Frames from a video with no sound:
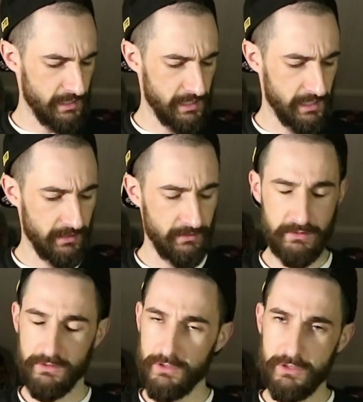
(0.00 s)
And
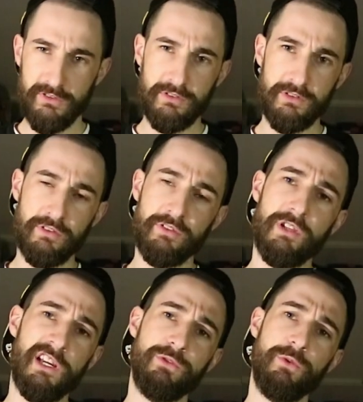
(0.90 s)
you know,
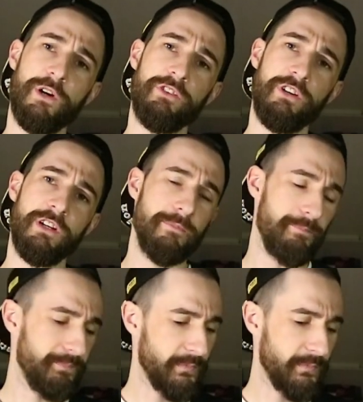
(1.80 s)
thanks for watching.